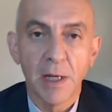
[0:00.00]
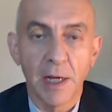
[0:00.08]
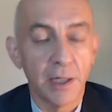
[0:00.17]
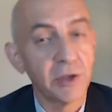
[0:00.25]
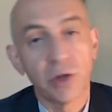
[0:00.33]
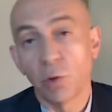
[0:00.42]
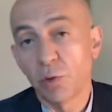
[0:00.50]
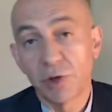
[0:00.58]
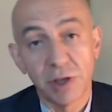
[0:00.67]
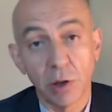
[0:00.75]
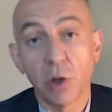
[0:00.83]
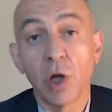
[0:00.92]
So
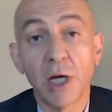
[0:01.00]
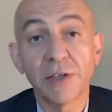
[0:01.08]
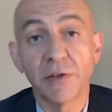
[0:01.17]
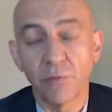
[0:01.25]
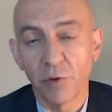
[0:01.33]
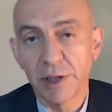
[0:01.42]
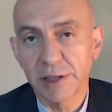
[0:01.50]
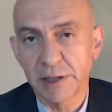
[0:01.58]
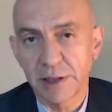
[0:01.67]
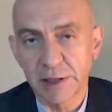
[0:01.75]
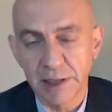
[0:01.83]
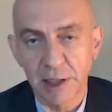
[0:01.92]
still lots of
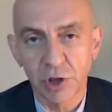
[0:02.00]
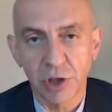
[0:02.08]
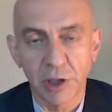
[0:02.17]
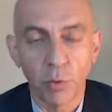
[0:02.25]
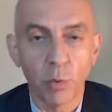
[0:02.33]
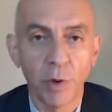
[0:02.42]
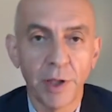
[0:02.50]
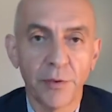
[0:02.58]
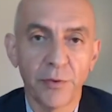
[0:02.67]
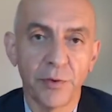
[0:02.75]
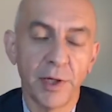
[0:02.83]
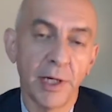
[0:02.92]
risks essentially
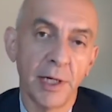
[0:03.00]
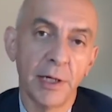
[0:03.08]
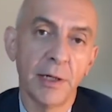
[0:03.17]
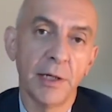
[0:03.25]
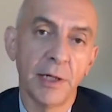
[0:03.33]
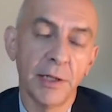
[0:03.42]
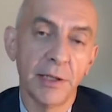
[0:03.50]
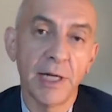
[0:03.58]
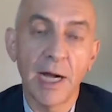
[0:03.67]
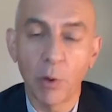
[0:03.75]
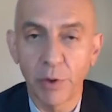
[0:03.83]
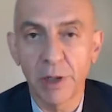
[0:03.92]
with
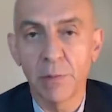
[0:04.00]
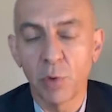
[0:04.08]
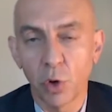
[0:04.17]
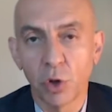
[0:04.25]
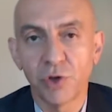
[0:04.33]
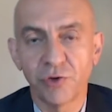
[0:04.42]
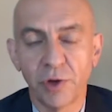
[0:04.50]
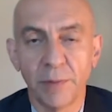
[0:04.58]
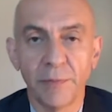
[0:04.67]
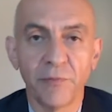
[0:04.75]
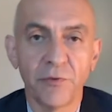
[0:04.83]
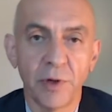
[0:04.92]
how we emerge
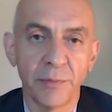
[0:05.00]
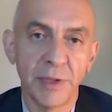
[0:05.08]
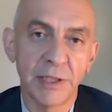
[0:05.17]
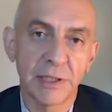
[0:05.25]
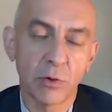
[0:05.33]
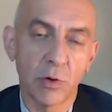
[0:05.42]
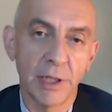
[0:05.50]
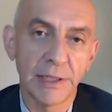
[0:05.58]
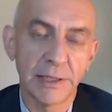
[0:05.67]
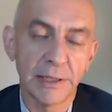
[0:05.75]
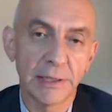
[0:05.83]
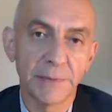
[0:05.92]
from this
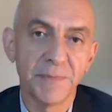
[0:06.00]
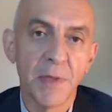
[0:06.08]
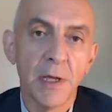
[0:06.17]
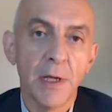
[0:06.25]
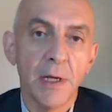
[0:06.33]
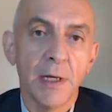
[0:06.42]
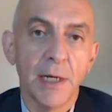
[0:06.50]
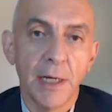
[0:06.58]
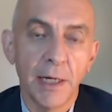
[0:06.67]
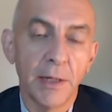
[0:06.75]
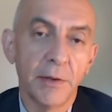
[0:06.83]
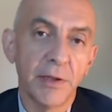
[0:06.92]
crisis.
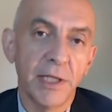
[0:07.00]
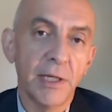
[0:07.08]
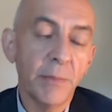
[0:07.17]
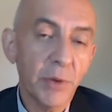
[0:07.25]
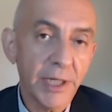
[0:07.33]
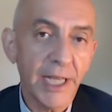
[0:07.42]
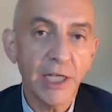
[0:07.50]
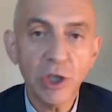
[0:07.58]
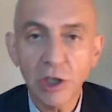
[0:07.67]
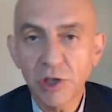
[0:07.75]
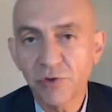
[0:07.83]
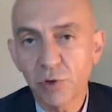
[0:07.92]
The
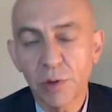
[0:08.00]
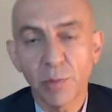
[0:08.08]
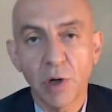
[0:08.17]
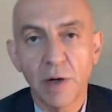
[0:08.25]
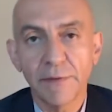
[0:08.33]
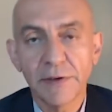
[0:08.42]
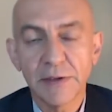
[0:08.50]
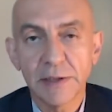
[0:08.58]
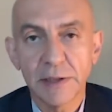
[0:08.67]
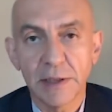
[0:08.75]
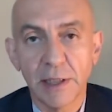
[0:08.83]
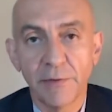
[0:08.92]
implications for the
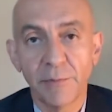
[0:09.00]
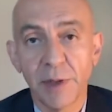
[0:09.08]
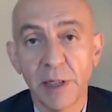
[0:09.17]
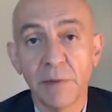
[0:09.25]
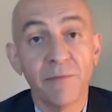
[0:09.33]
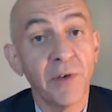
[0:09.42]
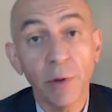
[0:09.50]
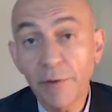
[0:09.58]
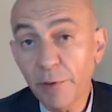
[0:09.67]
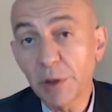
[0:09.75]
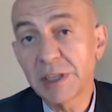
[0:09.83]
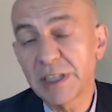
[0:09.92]
provinces have been very,
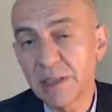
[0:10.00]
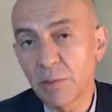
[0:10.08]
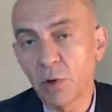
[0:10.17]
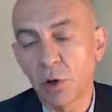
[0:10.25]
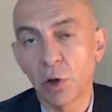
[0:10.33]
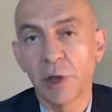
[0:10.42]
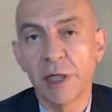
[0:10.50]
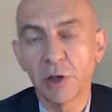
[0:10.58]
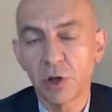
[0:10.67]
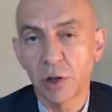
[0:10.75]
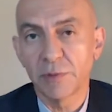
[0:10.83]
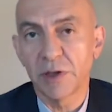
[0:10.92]
very similar in
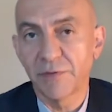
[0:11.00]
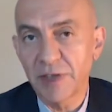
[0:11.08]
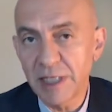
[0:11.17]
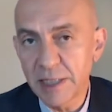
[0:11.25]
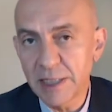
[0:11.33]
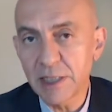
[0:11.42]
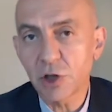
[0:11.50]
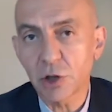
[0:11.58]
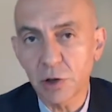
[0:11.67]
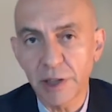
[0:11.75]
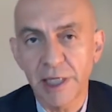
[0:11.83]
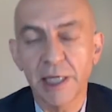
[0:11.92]
terms of the
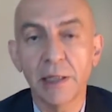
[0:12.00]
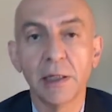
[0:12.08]
initial hit,